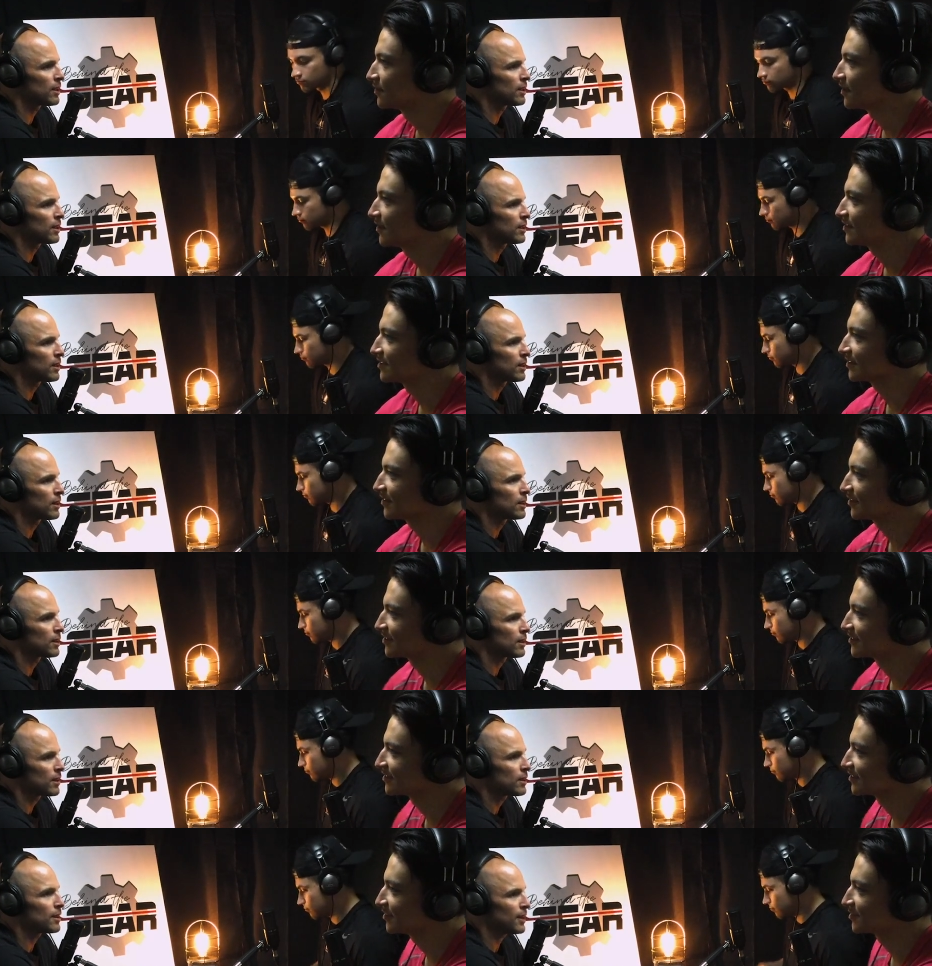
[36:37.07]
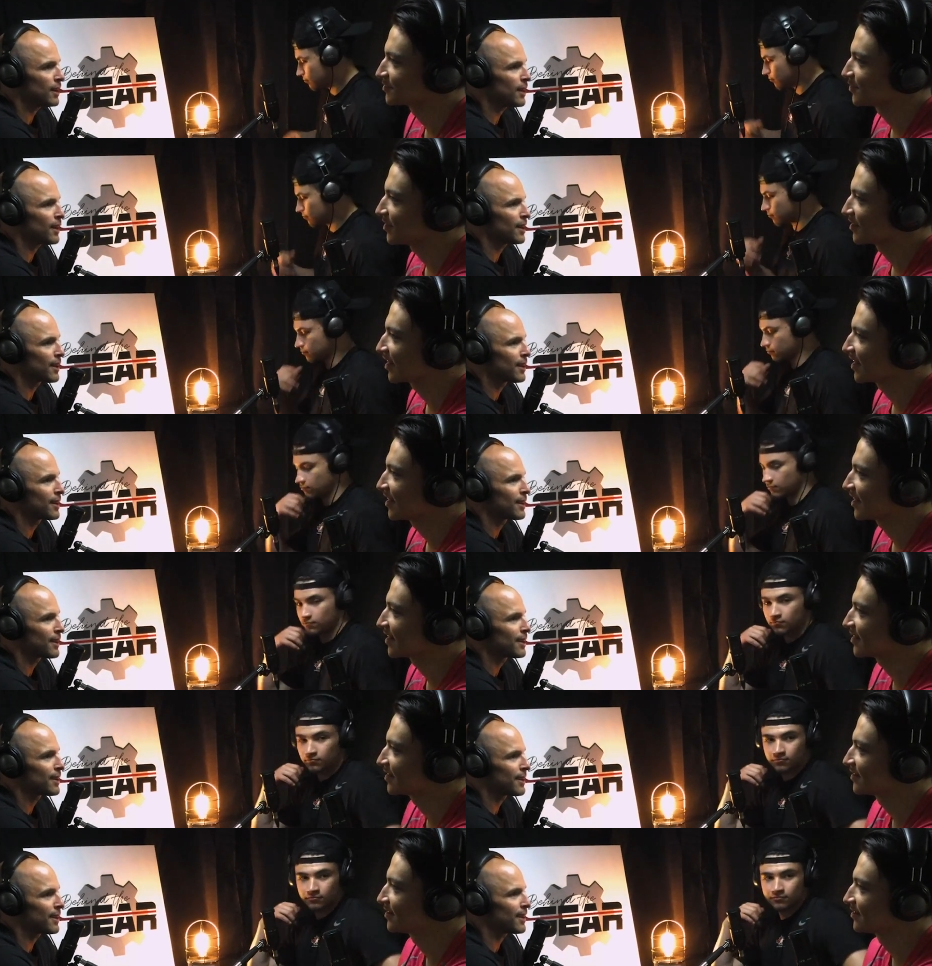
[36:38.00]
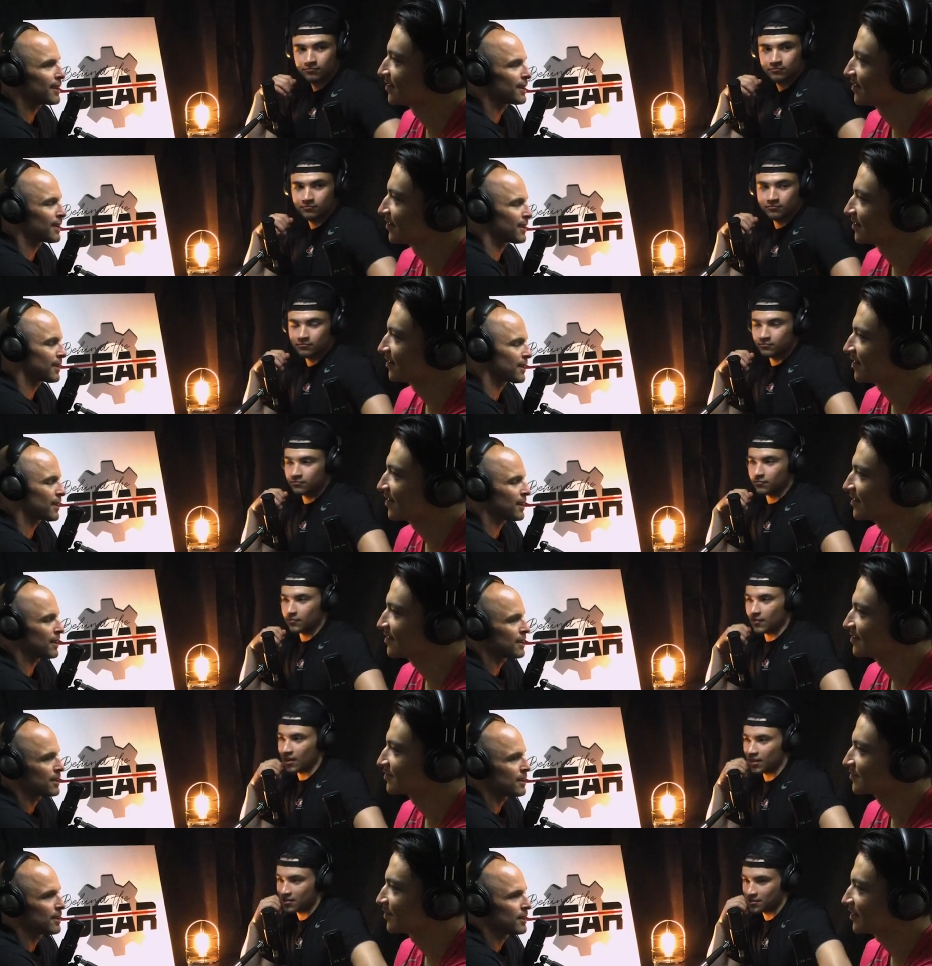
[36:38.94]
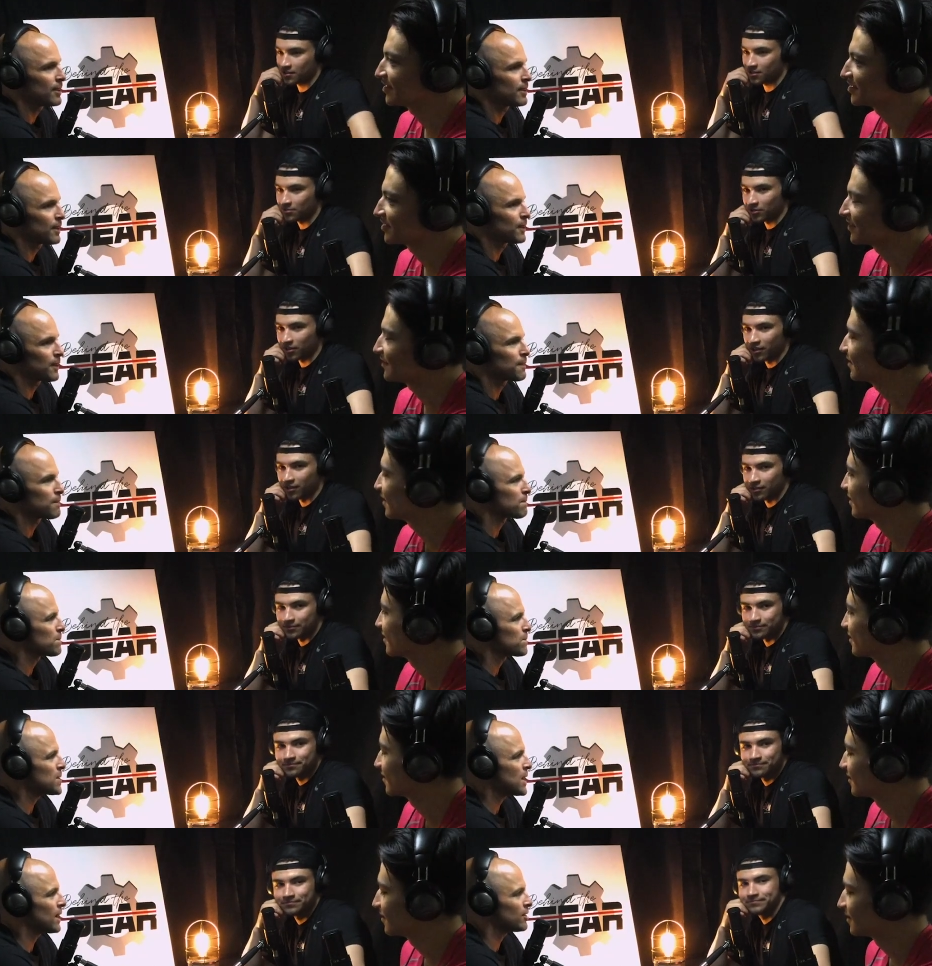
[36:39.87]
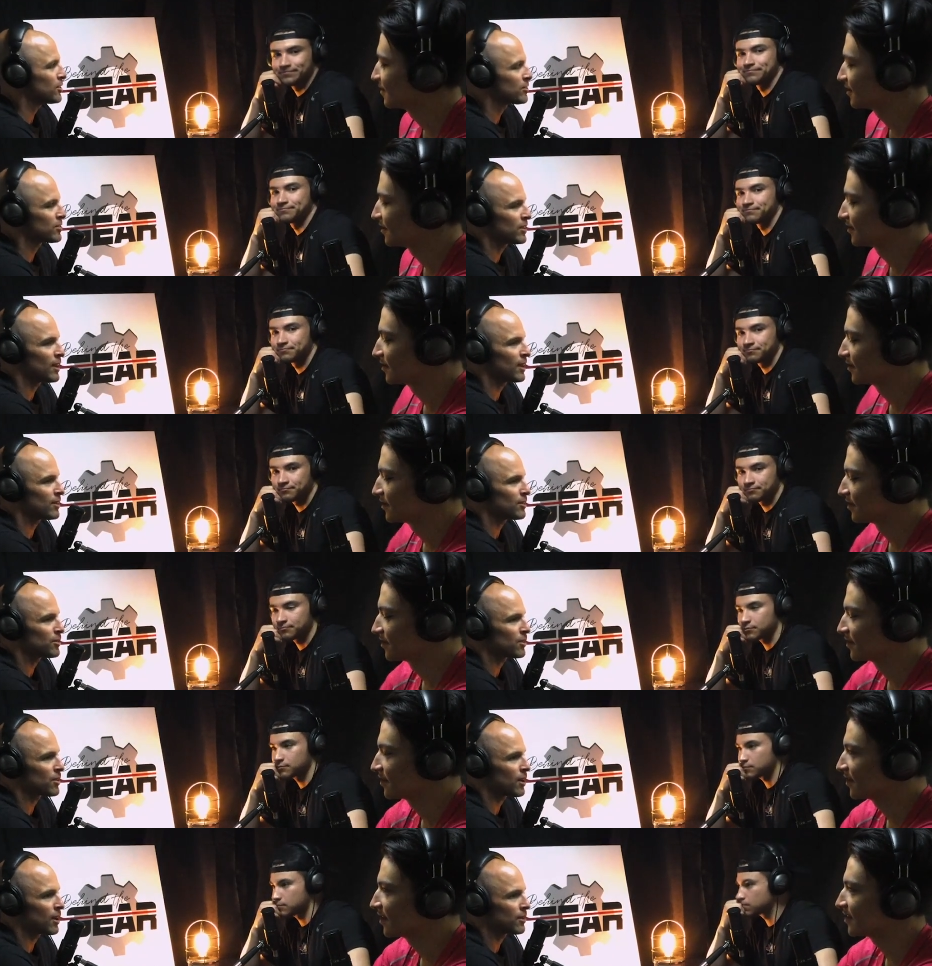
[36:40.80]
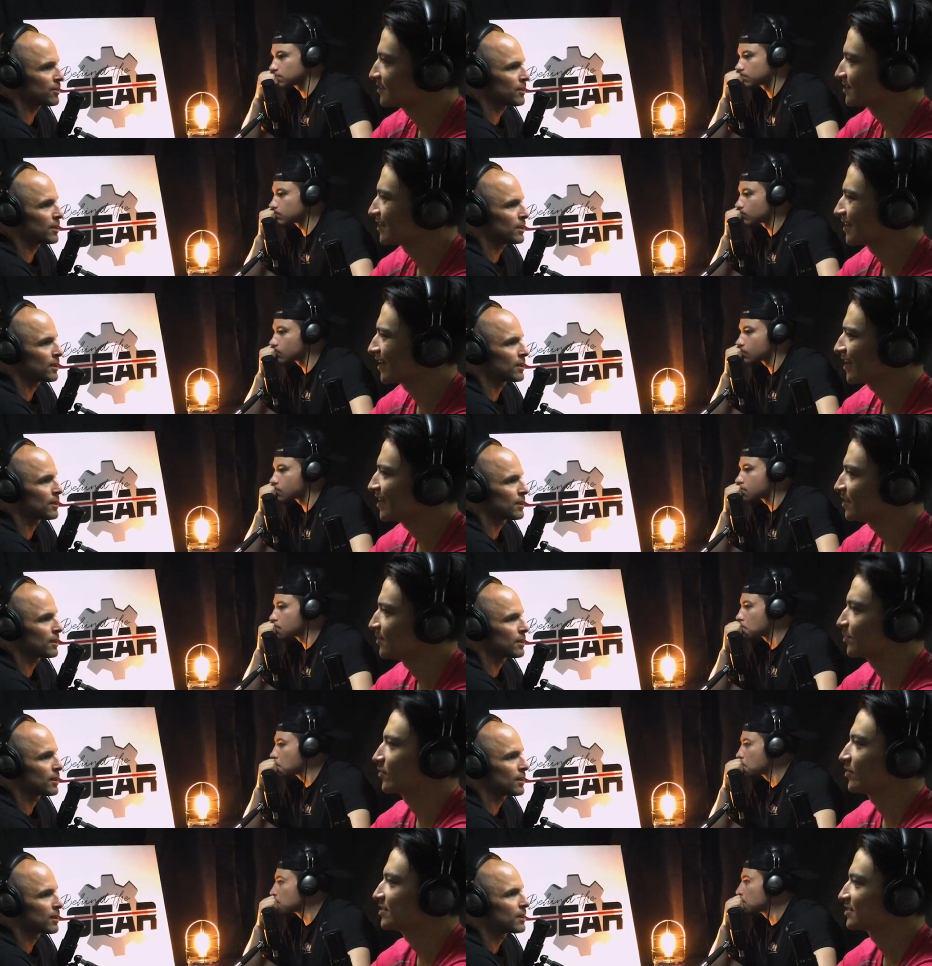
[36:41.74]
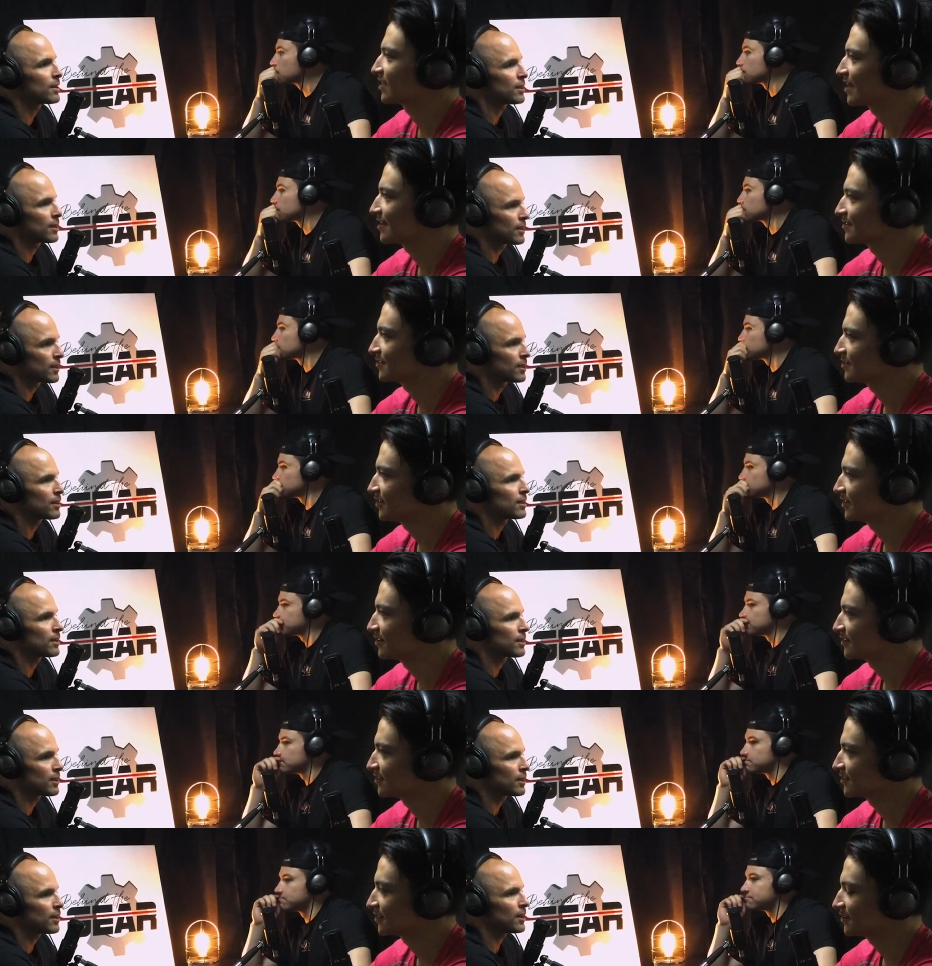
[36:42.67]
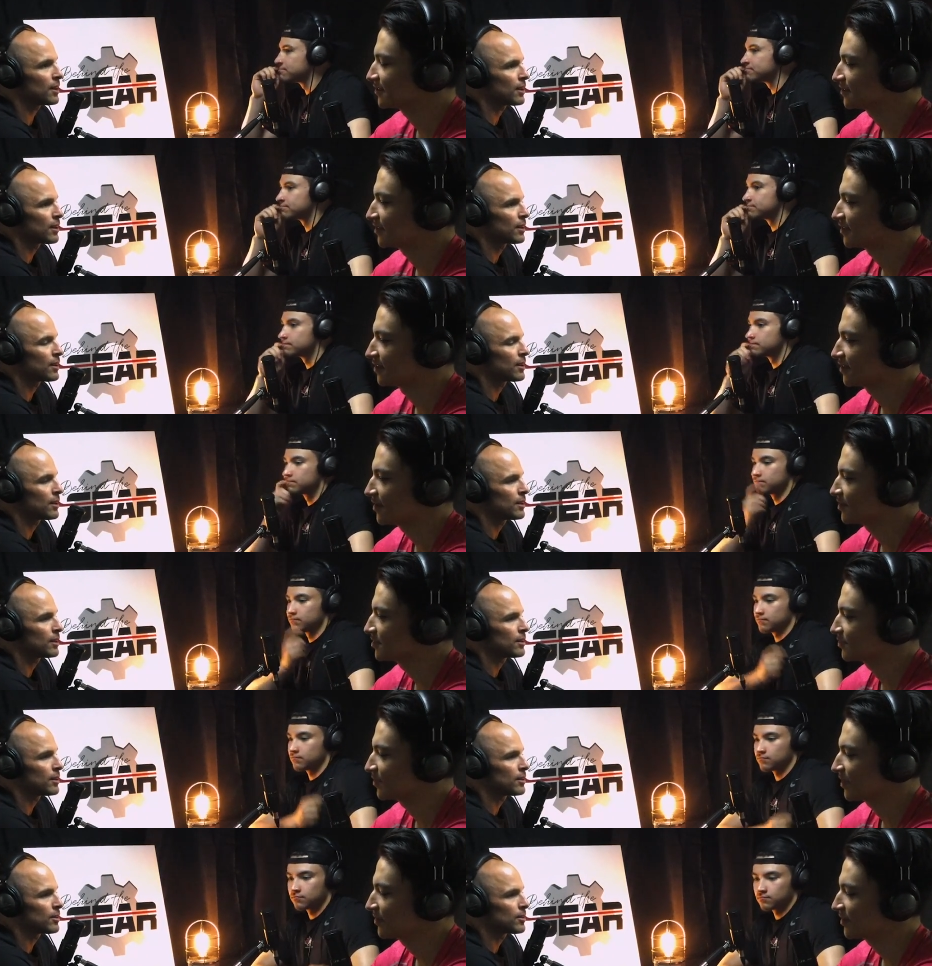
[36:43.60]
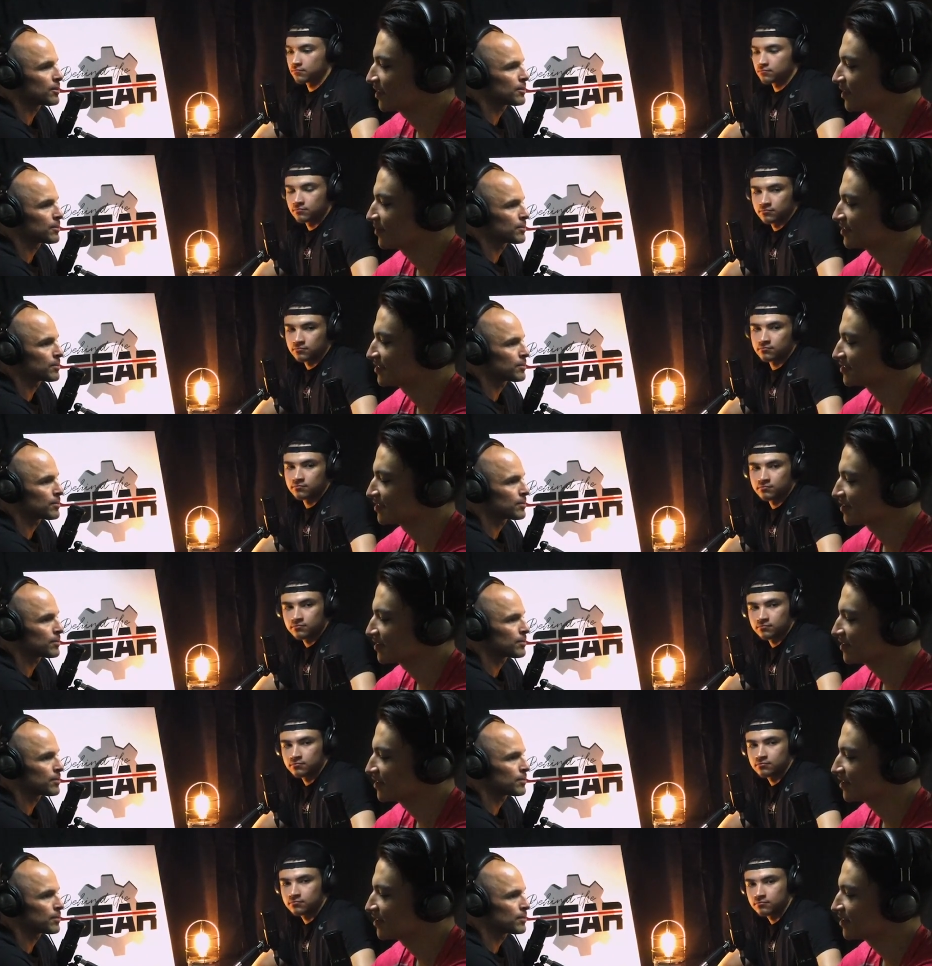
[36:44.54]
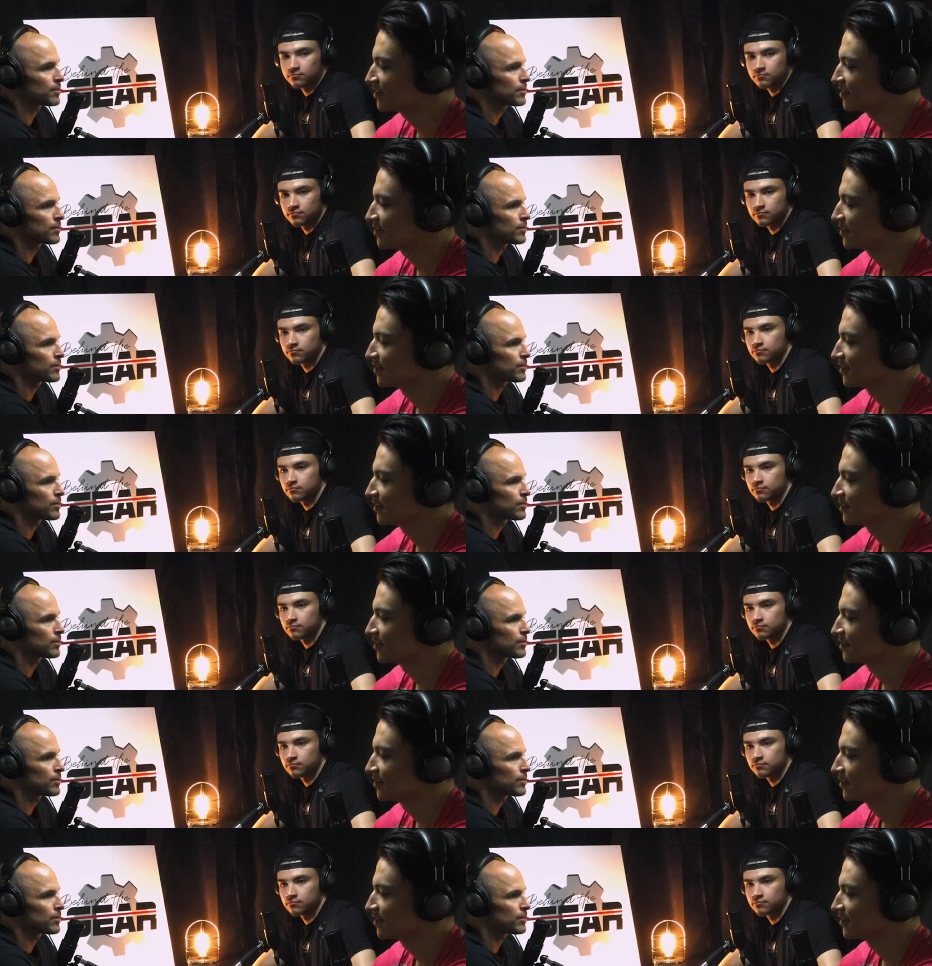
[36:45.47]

Speaker 1: No, he's a little, little yeah. guy. Yeah. Yeah. Okay. He's, really a good shifty. player.
Speaker 2: Yeah, he's yeah, he's real crafty. Yeah, he's at
Speaker 1: like 80 points the last two years. So yeah. Uh, I was playing with him at the start of the year, and